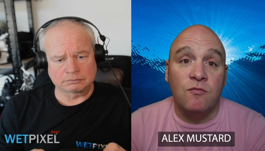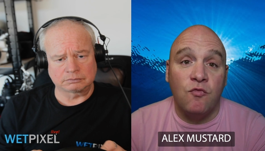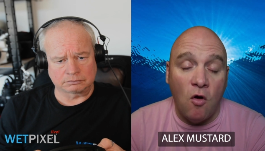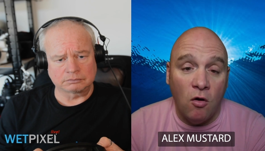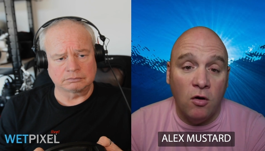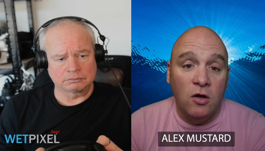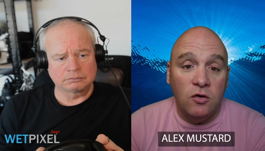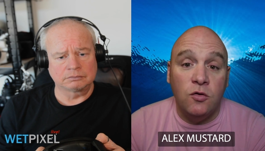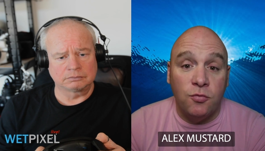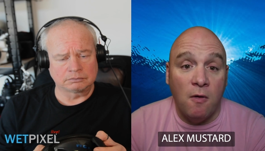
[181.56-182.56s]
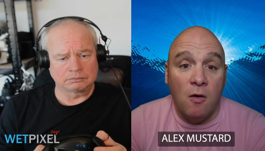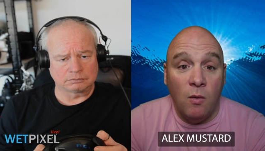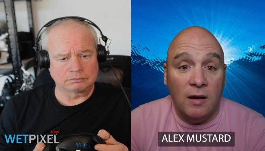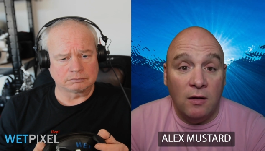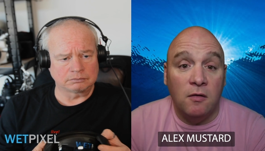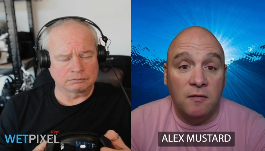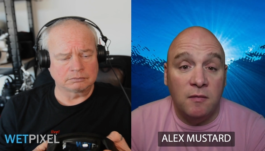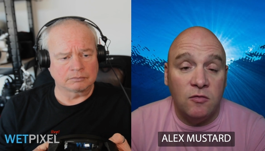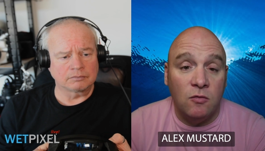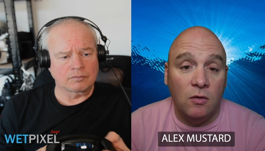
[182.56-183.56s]
Speaker 1: wrong, you throw away a lot of
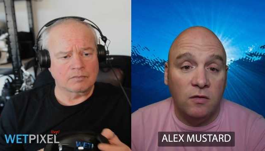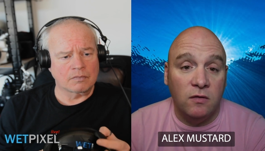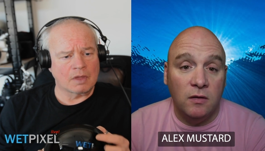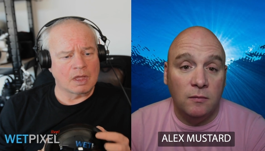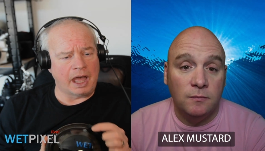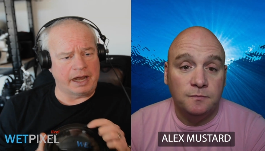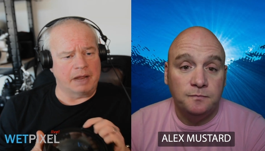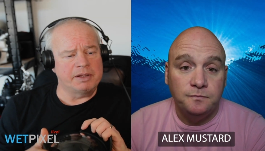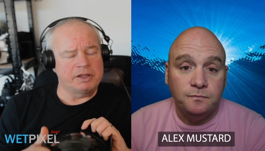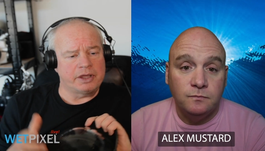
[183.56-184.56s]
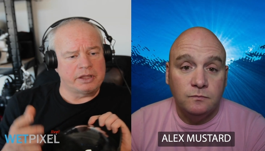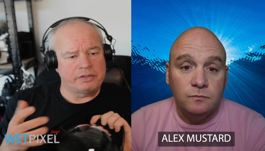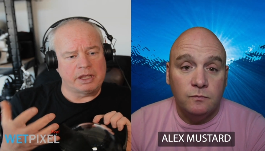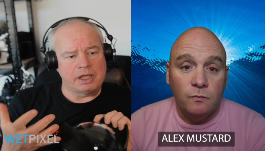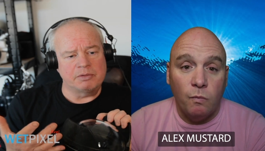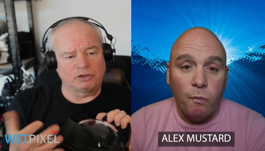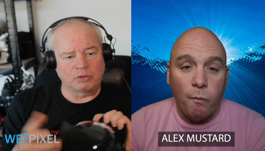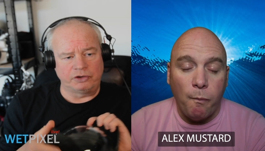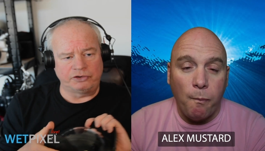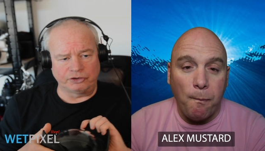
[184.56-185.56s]
image quality.
Speaker 2: And I mean, the image
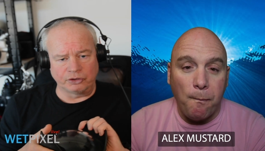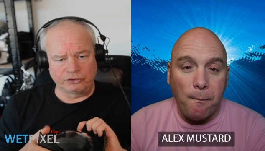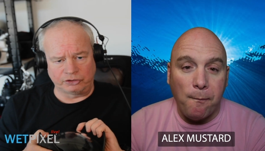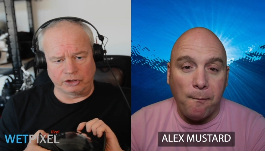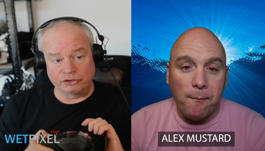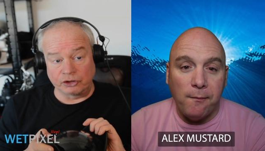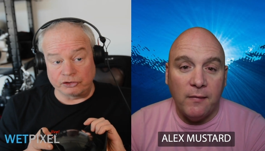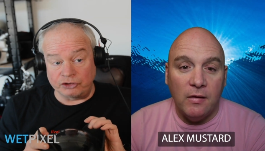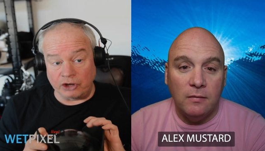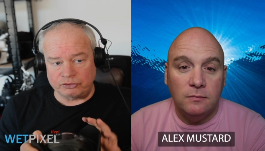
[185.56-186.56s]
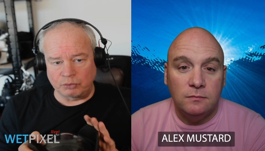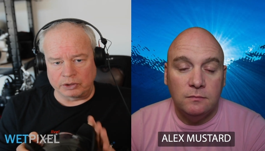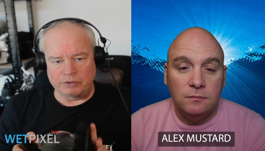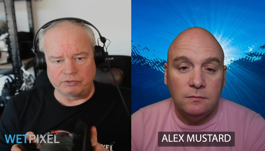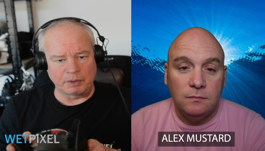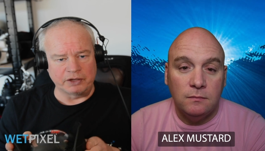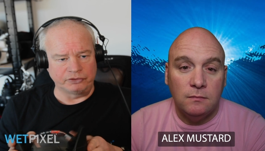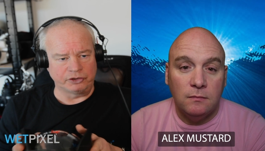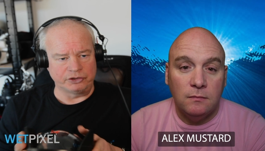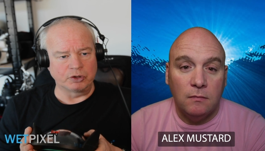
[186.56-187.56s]
quality is also, it's not just what you
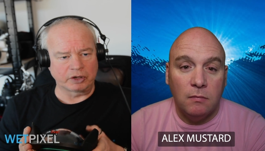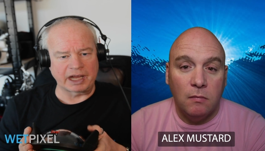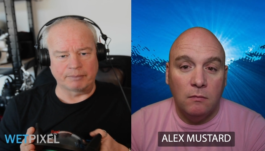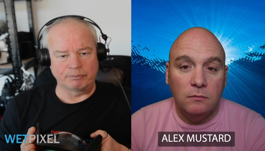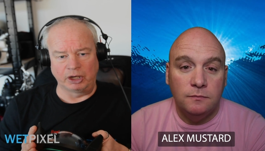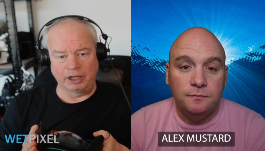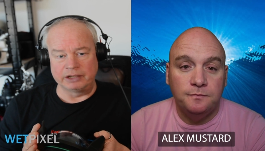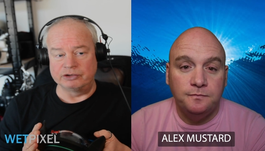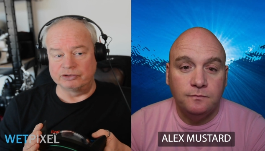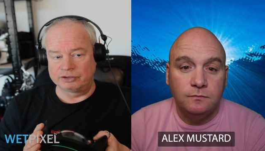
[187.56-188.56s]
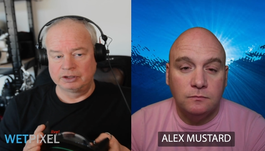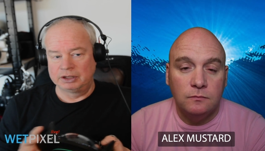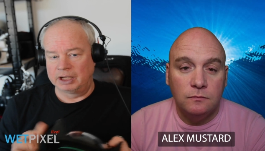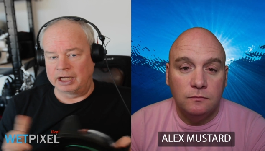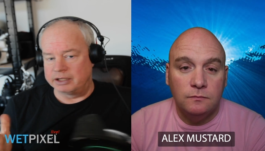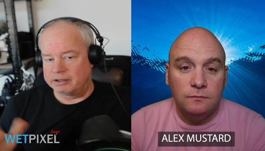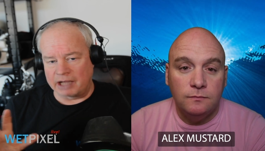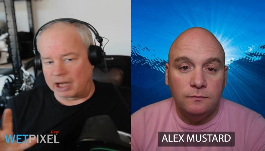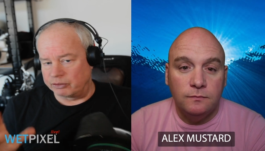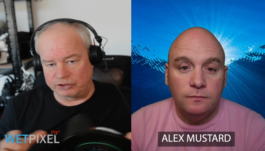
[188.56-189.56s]
spent on your camera and
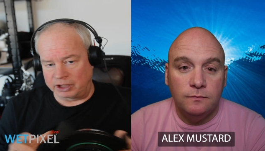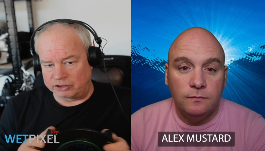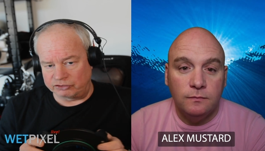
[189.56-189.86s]
housing and